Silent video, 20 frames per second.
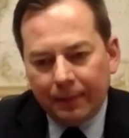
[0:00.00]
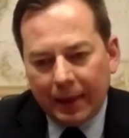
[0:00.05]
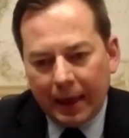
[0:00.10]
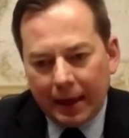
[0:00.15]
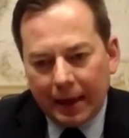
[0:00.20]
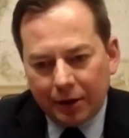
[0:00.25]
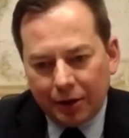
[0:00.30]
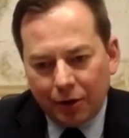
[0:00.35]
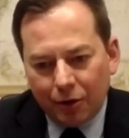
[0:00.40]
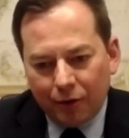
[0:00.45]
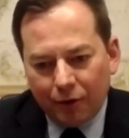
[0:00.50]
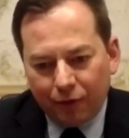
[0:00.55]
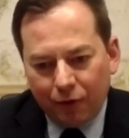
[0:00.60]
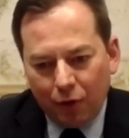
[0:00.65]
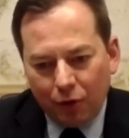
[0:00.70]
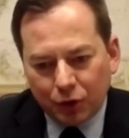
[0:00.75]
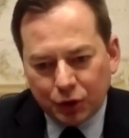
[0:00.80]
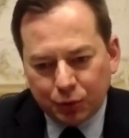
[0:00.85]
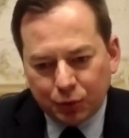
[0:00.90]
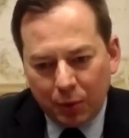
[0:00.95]
And here, of
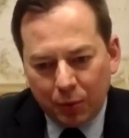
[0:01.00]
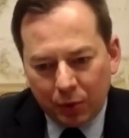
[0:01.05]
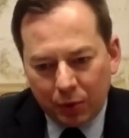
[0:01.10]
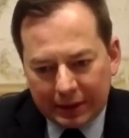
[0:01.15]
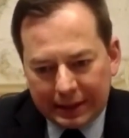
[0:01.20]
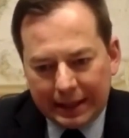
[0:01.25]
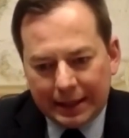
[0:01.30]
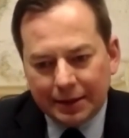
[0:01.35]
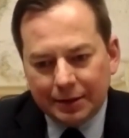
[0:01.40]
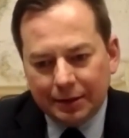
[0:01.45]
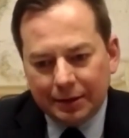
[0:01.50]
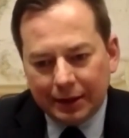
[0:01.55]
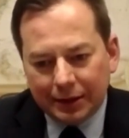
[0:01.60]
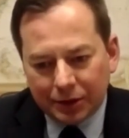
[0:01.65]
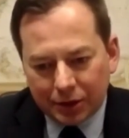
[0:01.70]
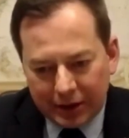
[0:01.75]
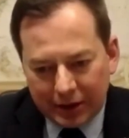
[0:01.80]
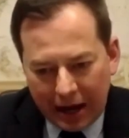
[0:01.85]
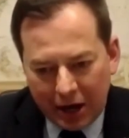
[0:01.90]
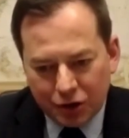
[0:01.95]
course, we will need
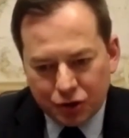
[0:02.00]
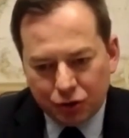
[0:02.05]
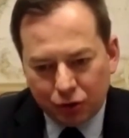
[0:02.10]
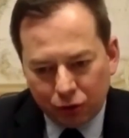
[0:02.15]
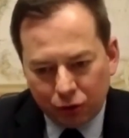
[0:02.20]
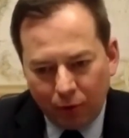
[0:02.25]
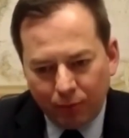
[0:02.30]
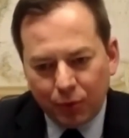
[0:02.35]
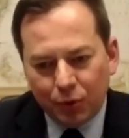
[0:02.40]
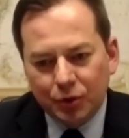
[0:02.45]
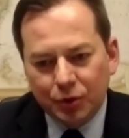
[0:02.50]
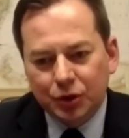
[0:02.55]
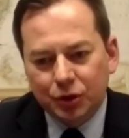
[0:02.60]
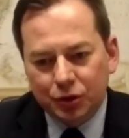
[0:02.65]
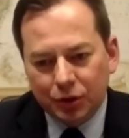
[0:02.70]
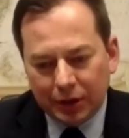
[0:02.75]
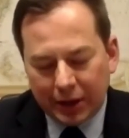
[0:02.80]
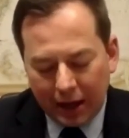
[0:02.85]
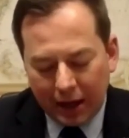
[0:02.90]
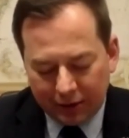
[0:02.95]
international community
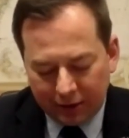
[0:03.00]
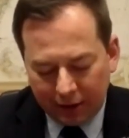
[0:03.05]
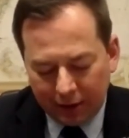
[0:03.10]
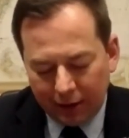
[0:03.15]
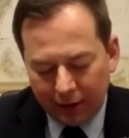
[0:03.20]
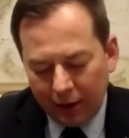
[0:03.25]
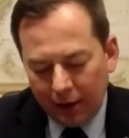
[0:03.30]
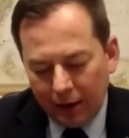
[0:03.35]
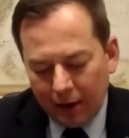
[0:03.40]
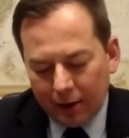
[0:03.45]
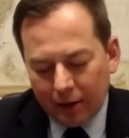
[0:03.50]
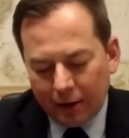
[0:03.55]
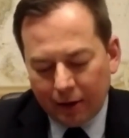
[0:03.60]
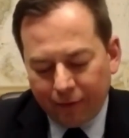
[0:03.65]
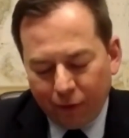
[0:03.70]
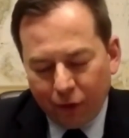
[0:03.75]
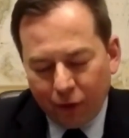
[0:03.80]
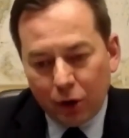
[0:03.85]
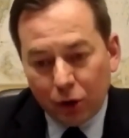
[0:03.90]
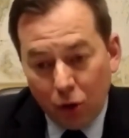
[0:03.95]
together
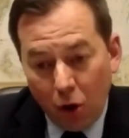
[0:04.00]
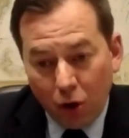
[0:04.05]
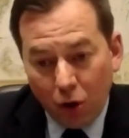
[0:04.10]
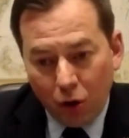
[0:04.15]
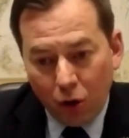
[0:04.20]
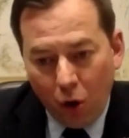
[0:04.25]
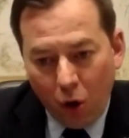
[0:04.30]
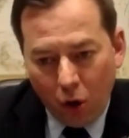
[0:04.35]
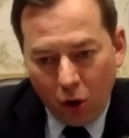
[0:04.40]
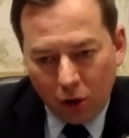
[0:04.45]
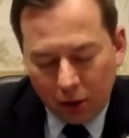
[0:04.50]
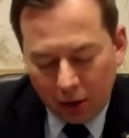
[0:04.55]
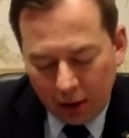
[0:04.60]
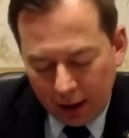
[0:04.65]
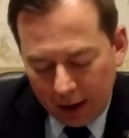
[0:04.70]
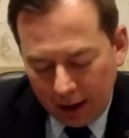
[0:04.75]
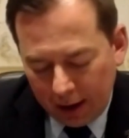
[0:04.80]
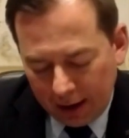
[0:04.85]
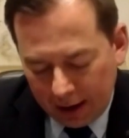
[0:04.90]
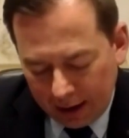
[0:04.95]
for a long
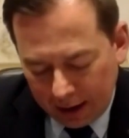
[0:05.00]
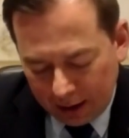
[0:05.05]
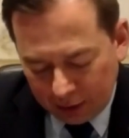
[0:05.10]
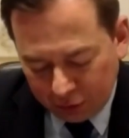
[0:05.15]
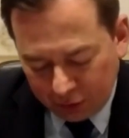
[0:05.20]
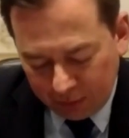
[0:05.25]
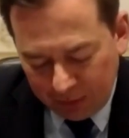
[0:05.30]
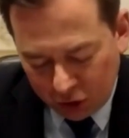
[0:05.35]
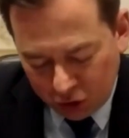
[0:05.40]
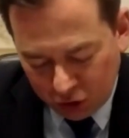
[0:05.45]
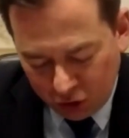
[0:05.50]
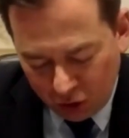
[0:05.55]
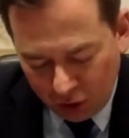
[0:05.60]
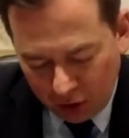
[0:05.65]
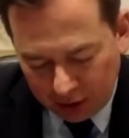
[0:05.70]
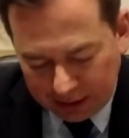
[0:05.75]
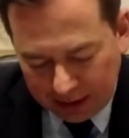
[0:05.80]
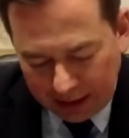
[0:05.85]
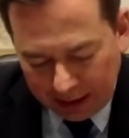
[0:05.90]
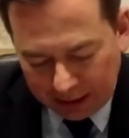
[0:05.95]
haul to make
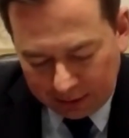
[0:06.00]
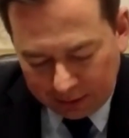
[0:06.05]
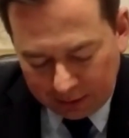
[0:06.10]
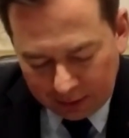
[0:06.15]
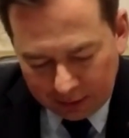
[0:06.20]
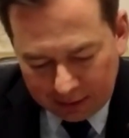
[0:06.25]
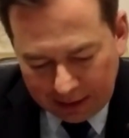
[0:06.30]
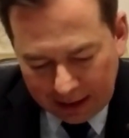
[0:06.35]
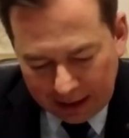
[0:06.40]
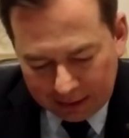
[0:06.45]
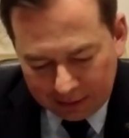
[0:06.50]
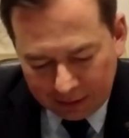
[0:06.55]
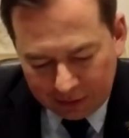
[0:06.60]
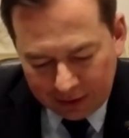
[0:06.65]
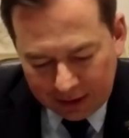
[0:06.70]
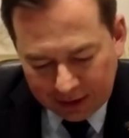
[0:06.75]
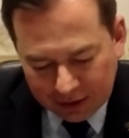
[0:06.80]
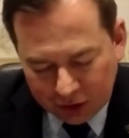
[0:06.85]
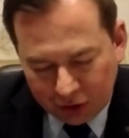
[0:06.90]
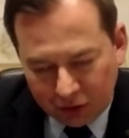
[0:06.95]
sure that
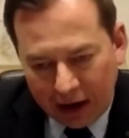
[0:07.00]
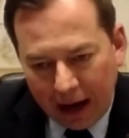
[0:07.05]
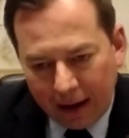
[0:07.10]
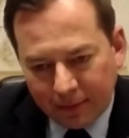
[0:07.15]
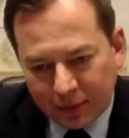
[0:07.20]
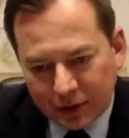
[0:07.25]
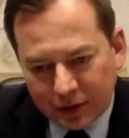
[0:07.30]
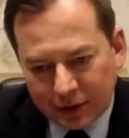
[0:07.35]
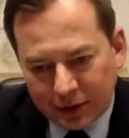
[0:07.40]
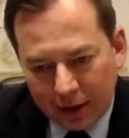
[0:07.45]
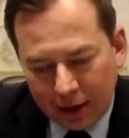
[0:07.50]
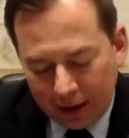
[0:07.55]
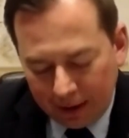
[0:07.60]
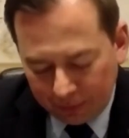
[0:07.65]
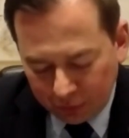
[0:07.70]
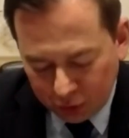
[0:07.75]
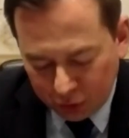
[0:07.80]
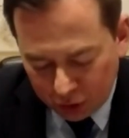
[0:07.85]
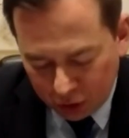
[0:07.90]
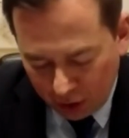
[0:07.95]
these crimes
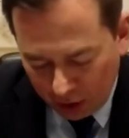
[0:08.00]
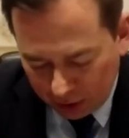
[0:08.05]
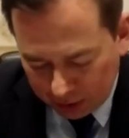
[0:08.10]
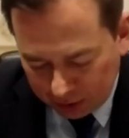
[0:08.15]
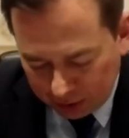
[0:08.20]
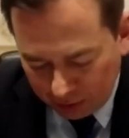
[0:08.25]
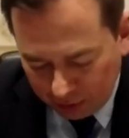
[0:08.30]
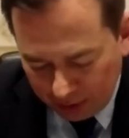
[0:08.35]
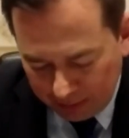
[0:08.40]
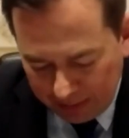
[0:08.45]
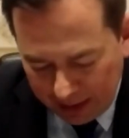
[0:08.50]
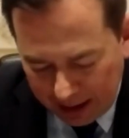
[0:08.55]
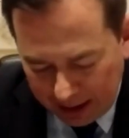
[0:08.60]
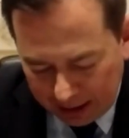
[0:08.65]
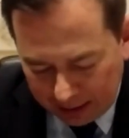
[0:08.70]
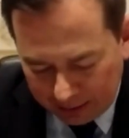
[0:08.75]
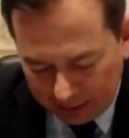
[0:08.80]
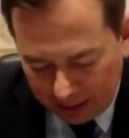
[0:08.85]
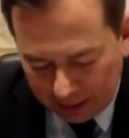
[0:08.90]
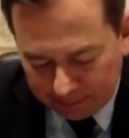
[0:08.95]
do not
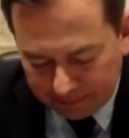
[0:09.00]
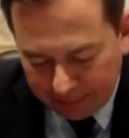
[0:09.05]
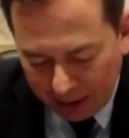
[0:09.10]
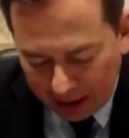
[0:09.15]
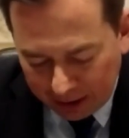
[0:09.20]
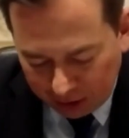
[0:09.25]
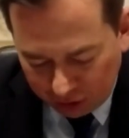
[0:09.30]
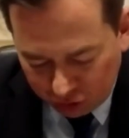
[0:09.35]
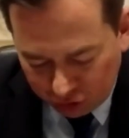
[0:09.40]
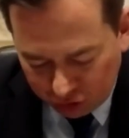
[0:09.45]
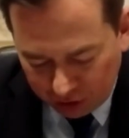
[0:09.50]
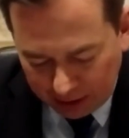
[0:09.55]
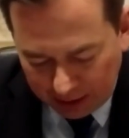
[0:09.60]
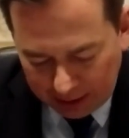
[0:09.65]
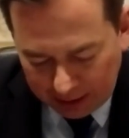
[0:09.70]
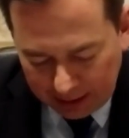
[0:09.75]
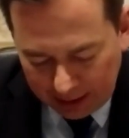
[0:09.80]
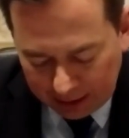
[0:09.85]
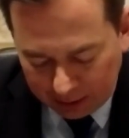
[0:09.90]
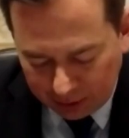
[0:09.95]
remain unpunished,
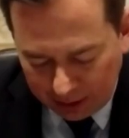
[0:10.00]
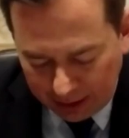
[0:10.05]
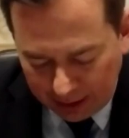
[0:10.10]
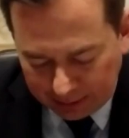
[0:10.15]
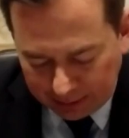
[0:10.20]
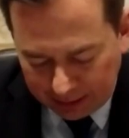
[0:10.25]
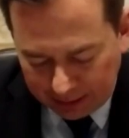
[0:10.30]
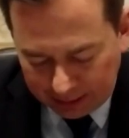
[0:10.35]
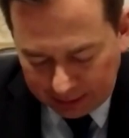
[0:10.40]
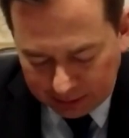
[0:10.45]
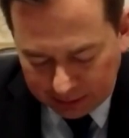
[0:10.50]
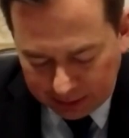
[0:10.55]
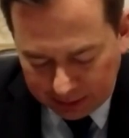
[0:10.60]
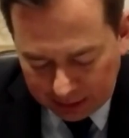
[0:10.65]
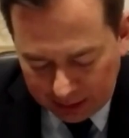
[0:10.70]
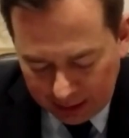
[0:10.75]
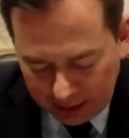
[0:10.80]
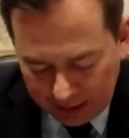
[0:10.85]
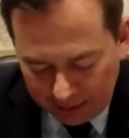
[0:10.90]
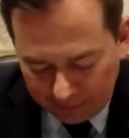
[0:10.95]
and
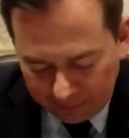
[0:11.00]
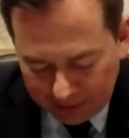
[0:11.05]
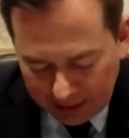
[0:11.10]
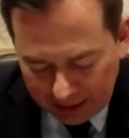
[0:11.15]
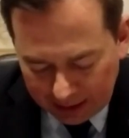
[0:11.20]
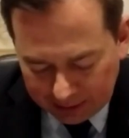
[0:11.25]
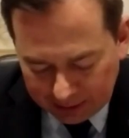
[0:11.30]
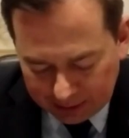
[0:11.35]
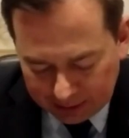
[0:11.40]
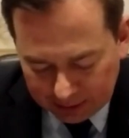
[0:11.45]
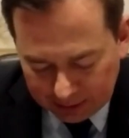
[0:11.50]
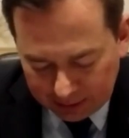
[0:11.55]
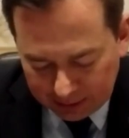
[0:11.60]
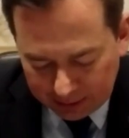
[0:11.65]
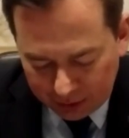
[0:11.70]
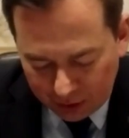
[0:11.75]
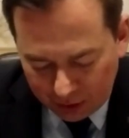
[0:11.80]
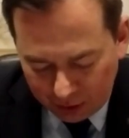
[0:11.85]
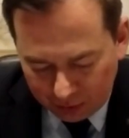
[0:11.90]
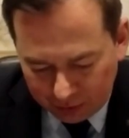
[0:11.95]
that the
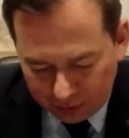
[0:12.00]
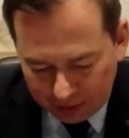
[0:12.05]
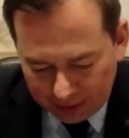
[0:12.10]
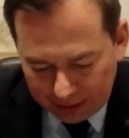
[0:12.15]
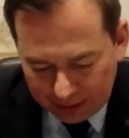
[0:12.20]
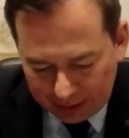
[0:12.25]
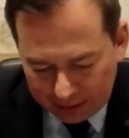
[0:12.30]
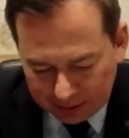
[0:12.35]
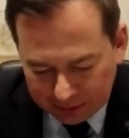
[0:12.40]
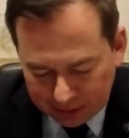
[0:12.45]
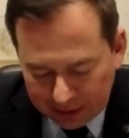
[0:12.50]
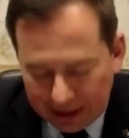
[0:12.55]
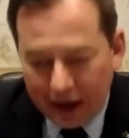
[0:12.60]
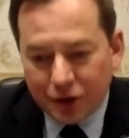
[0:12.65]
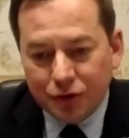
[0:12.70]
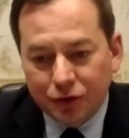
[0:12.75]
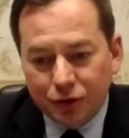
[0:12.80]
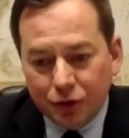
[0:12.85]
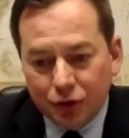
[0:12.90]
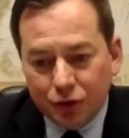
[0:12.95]

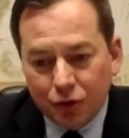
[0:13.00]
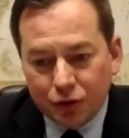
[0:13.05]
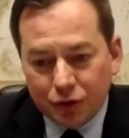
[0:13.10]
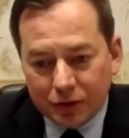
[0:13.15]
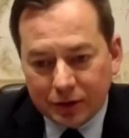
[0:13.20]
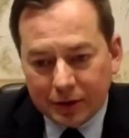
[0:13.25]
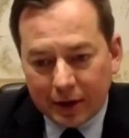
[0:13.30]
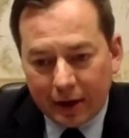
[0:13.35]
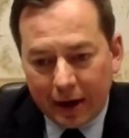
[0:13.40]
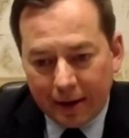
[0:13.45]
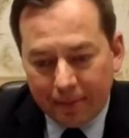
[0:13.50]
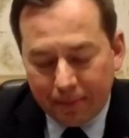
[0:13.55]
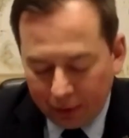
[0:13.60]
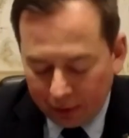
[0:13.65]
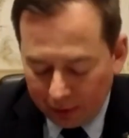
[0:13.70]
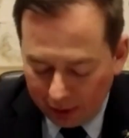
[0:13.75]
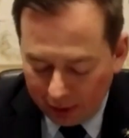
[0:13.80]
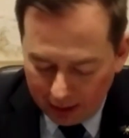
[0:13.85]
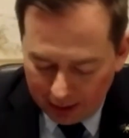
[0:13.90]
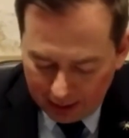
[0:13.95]
international institutions are
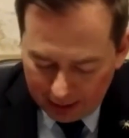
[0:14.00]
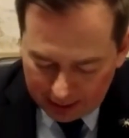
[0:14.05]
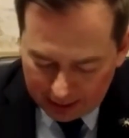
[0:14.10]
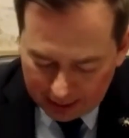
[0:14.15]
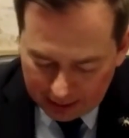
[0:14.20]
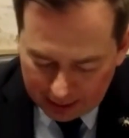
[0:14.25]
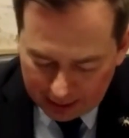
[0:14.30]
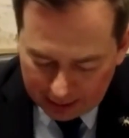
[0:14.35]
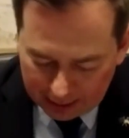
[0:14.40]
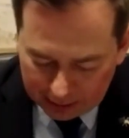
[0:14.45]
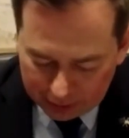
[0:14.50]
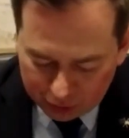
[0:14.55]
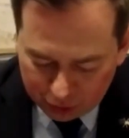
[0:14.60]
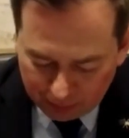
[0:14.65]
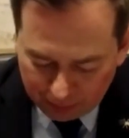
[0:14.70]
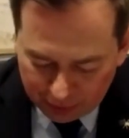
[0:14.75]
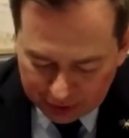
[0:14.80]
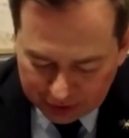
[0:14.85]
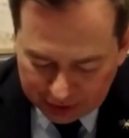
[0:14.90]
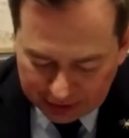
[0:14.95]
able to
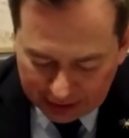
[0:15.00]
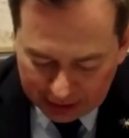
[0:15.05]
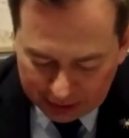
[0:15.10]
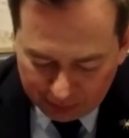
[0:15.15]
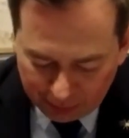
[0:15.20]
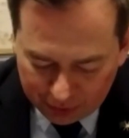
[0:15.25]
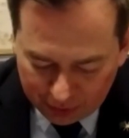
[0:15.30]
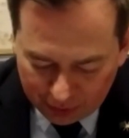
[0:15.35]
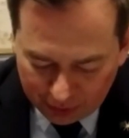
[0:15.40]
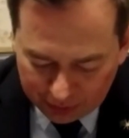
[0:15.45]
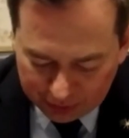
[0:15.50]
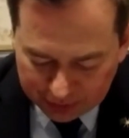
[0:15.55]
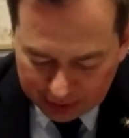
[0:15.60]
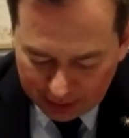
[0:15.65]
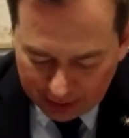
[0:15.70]
proceed with those